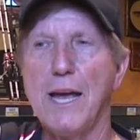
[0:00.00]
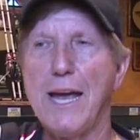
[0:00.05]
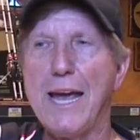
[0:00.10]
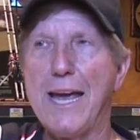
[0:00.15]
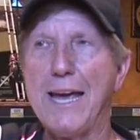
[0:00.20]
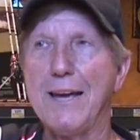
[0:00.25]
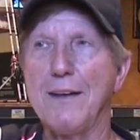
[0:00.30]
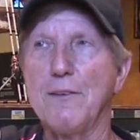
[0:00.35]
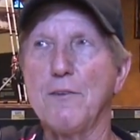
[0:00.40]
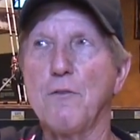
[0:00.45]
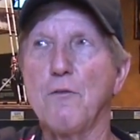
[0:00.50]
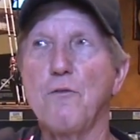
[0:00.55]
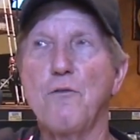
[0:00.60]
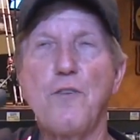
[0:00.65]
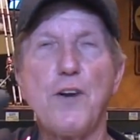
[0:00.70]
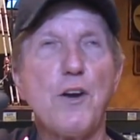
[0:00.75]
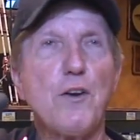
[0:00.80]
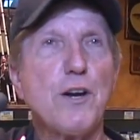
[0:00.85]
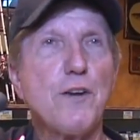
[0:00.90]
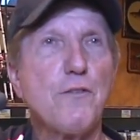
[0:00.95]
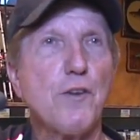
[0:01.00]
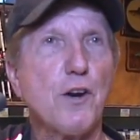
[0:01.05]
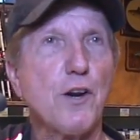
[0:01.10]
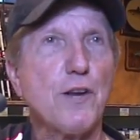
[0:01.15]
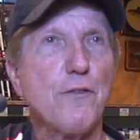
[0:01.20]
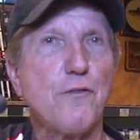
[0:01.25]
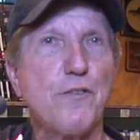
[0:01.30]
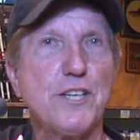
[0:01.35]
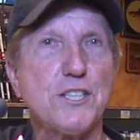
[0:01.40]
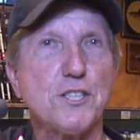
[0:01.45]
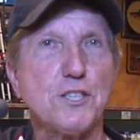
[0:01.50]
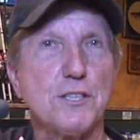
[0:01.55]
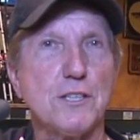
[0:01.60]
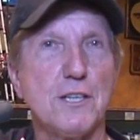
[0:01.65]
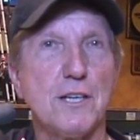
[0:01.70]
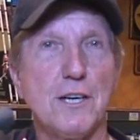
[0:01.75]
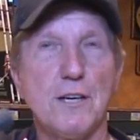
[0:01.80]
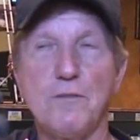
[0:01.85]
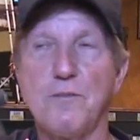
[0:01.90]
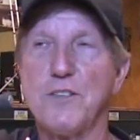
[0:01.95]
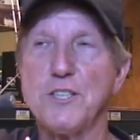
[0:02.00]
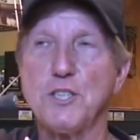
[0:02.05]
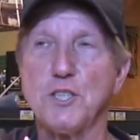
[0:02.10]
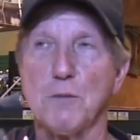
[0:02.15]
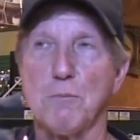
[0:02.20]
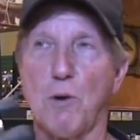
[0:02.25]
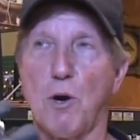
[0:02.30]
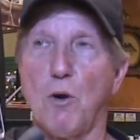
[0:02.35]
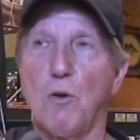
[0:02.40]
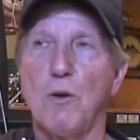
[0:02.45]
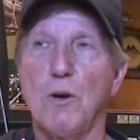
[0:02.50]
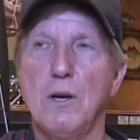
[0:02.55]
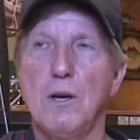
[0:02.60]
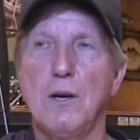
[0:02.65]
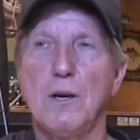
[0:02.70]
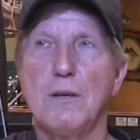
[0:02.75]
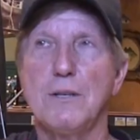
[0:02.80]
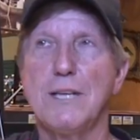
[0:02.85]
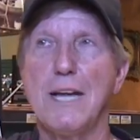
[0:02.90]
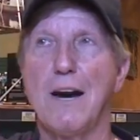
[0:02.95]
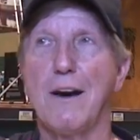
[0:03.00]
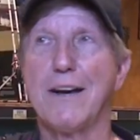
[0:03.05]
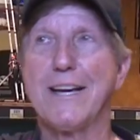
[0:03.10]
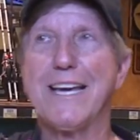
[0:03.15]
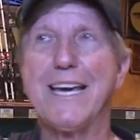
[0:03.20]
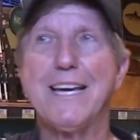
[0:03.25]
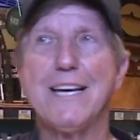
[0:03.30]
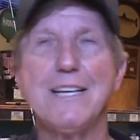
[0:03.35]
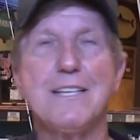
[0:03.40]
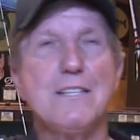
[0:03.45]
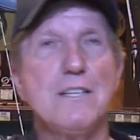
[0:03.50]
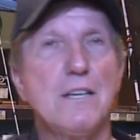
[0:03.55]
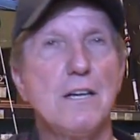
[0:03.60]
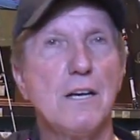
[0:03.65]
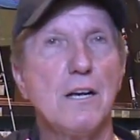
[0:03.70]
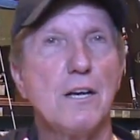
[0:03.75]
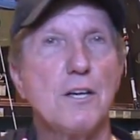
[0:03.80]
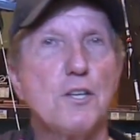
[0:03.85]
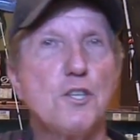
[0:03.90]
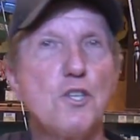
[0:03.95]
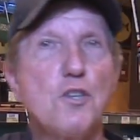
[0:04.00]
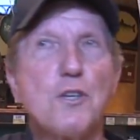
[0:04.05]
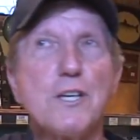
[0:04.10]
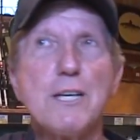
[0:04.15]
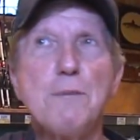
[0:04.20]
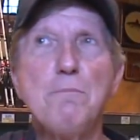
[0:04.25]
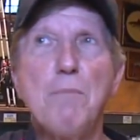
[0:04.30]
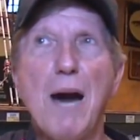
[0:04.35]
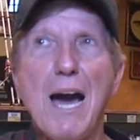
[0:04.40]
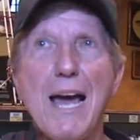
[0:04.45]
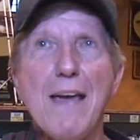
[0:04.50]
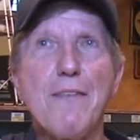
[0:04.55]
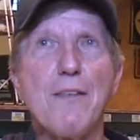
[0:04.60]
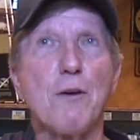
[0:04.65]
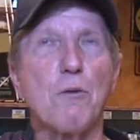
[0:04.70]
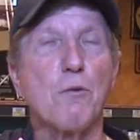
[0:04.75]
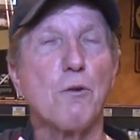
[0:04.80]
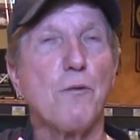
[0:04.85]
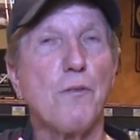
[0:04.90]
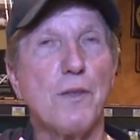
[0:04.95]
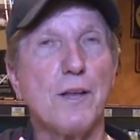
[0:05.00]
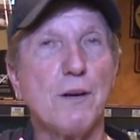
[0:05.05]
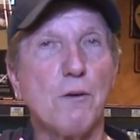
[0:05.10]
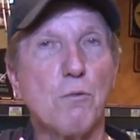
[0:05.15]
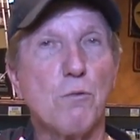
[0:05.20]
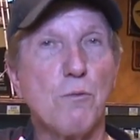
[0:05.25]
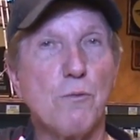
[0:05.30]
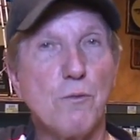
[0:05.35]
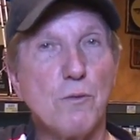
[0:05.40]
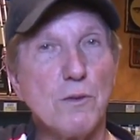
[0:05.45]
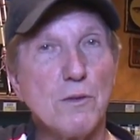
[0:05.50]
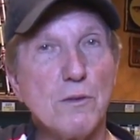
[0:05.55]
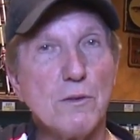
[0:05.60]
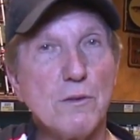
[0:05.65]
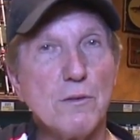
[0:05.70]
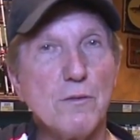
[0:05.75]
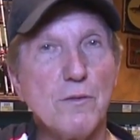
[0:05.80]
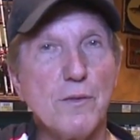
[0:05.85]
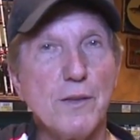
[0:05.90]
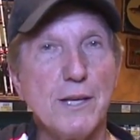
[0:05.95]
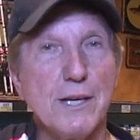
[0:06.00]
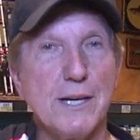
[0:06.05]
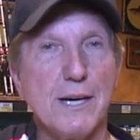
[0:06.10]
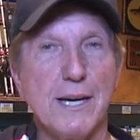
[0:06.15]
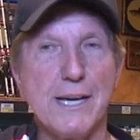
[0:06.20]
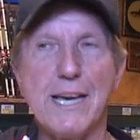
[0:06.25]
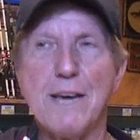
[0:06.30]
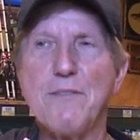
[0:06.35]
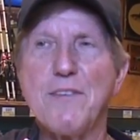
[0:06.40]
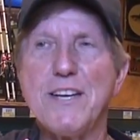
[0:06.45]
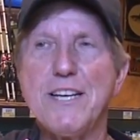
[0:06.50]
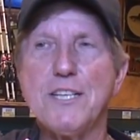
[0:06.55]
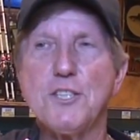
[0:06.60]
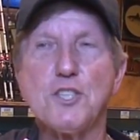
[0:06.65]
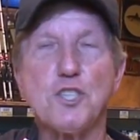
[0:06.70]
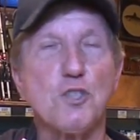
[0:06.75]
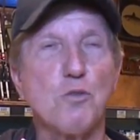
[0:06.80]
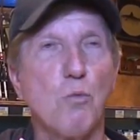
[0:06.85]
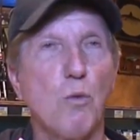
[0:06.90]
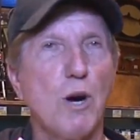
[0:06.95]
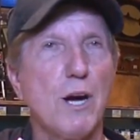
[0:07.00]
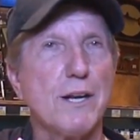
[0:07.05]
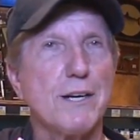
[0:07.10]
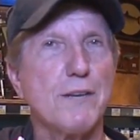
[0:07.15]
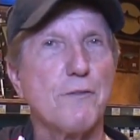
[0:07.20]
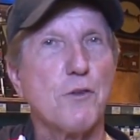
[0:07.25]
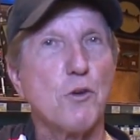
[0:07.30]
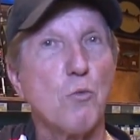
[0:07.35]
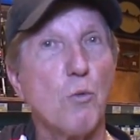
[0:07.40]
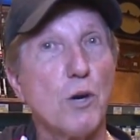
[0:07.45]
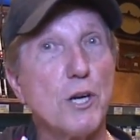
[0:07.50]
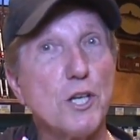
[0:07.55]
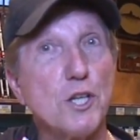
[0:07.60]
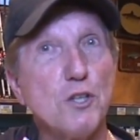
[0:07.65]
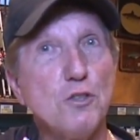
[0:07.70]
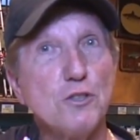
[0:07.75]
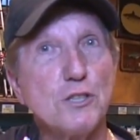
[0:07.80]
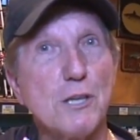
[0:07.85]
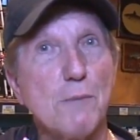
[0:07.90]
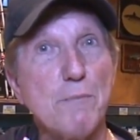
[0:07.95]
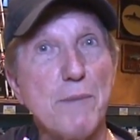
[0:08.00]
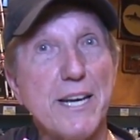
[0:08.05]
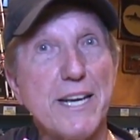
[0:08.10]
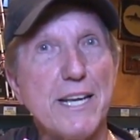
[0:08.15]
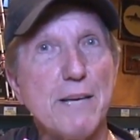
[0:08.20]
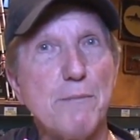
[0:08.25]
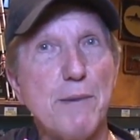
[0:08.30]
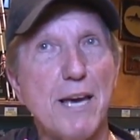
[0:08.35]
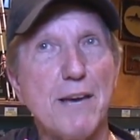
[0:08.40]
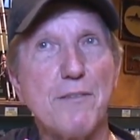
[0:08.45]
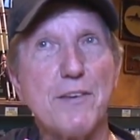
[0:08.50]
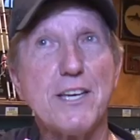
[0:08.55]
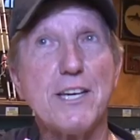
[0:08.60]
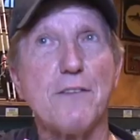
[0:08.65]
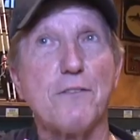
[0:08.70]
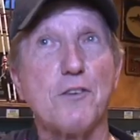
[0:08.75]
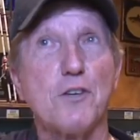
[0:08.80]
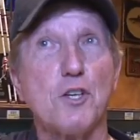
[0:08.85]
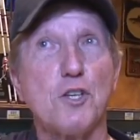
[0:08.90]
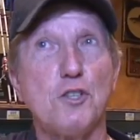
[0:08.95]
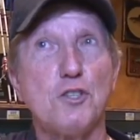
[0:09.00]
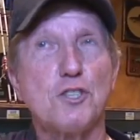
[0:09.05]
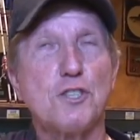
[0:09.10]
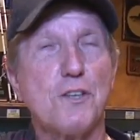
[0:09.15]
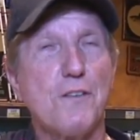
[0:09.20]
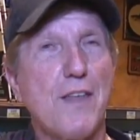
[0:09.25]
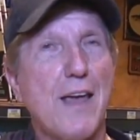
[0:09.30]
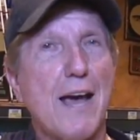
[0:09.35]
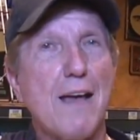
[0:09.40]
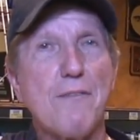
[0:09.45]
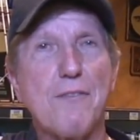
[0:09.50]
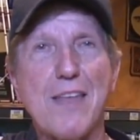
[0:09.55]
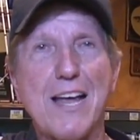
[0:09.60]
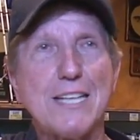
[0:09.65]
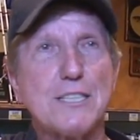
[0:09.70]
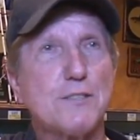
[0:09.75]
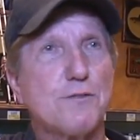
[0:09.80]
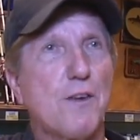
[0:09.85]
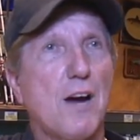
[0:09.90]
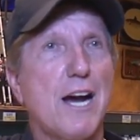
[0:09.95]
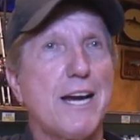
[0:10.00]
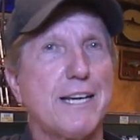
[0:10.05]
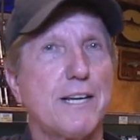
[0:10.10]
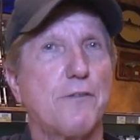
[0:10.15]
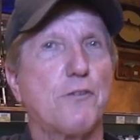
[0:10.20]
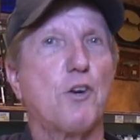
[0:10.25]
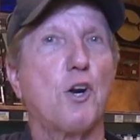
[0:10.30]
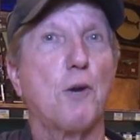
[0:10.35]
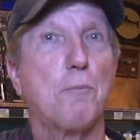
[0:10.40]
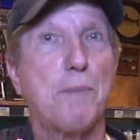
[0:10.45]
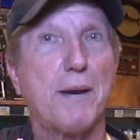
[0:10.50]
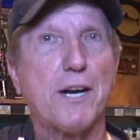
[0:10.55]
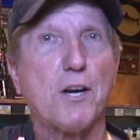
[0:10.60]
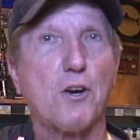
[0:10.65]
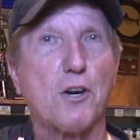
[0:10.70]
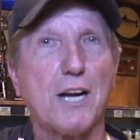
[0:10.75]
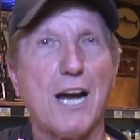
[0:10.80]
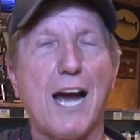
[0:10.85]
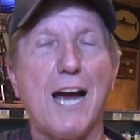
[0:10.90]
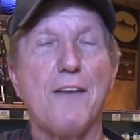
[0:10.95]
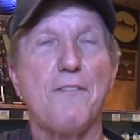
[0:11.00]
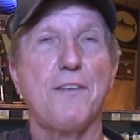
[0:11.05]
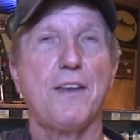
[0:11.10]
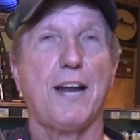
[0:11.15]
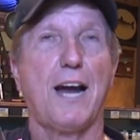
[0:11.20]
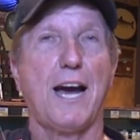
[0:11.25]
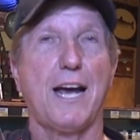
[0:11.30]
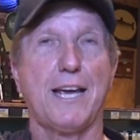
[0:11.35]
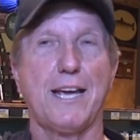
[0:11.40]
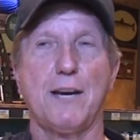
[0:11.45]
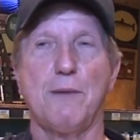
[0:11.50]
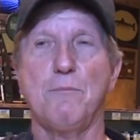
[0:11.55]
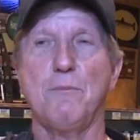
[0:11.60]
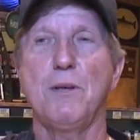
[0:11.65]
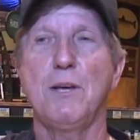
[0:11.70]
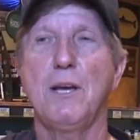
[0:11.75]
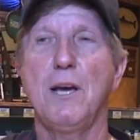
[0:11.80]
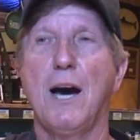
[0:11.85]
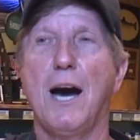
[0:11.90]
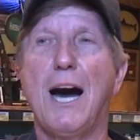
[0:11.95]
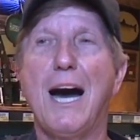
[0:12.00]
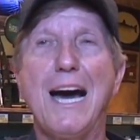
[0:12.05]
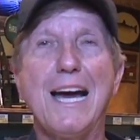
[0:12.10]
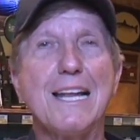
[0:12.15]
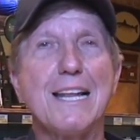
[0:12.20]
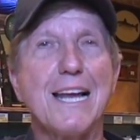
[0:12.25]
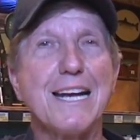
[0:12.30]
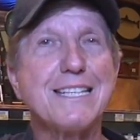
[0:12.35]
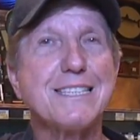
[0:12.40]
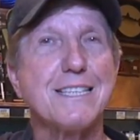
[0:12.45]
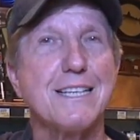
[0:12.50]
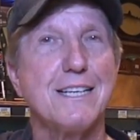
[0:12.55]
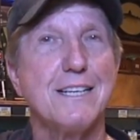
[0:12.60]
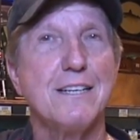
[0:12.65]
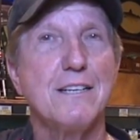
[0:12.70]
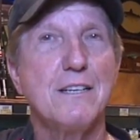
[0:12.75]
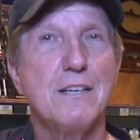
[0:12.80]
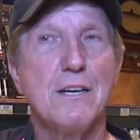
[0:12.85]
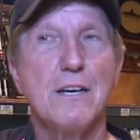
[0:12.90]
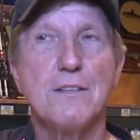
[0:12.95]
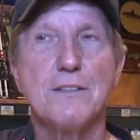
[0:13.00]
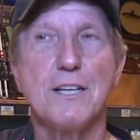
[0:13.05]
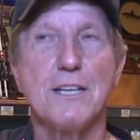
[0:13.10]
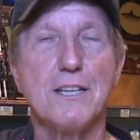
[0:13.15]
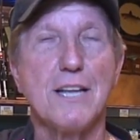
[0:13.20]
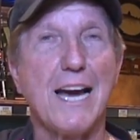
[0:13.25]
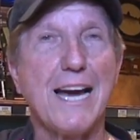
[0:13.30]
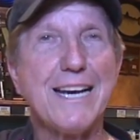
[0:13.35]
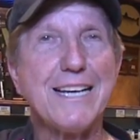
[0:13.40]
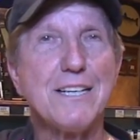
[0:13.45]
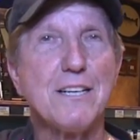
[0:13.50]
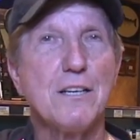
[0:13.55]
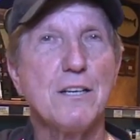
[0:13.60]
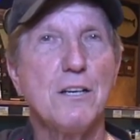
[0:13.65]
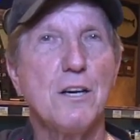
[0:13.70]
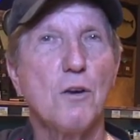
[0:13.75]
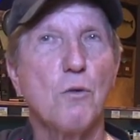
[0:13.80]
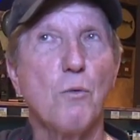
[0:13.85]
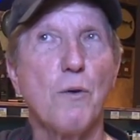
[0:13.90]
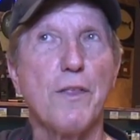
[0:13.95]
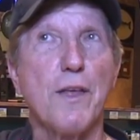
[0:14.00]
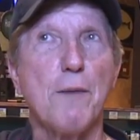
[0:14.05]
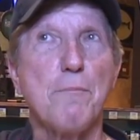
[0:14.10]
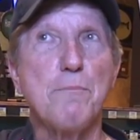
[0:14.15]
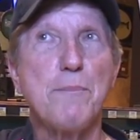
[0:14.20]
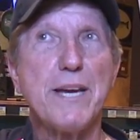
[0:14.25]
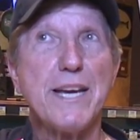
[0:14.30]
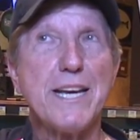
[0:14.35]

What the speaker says: and very, very fishable. Now again, you can buy the heaviness you want. If you want to use a medium heavy, if you're used to that, that's fine. If you're a bigger guy than I am. I like the light with a